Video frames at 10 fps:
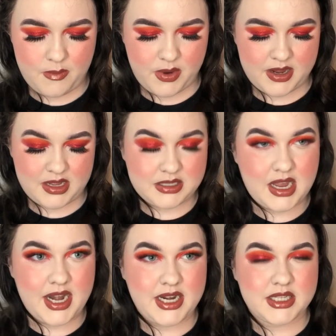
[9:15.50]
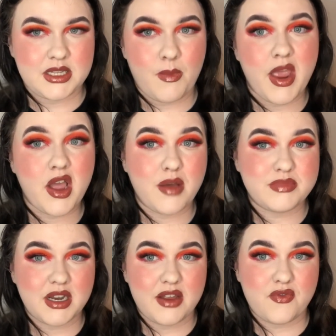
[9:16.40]
because I needed to make up
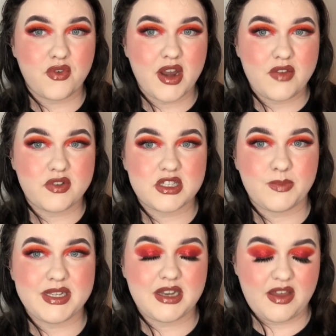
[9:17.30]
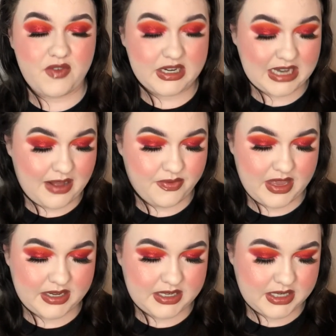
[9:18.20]
delivery for it to be delivered, and
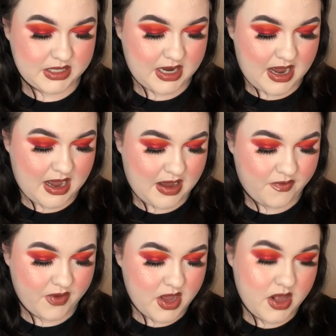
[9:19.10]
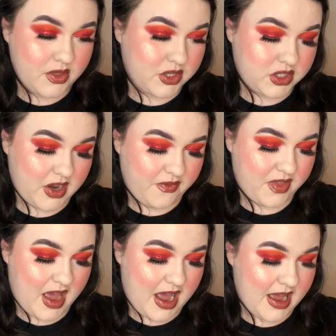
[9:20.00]
they didn't have the stuff
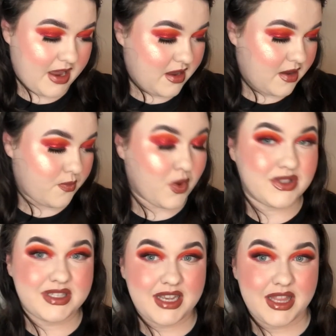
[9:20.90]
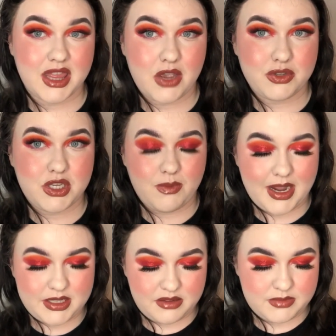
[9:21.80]
that I wanted, those two
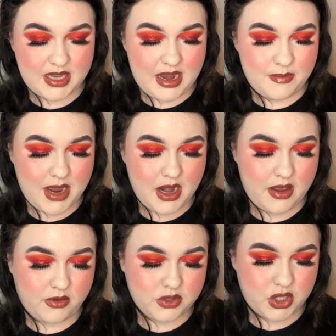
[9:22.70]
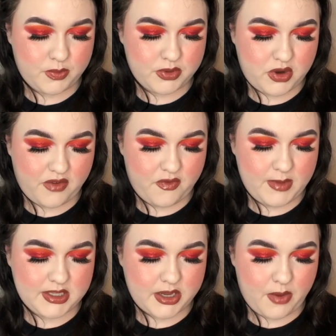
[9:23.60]
items, in my local Superdrug for
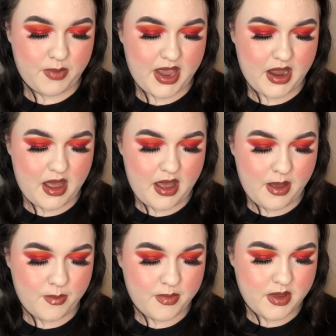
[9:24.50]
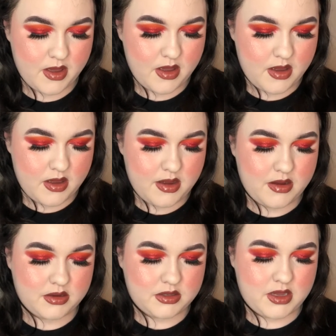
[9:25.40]
me to go pick up.
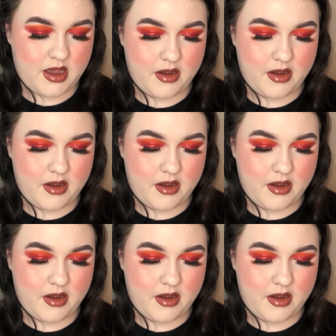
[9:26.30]
So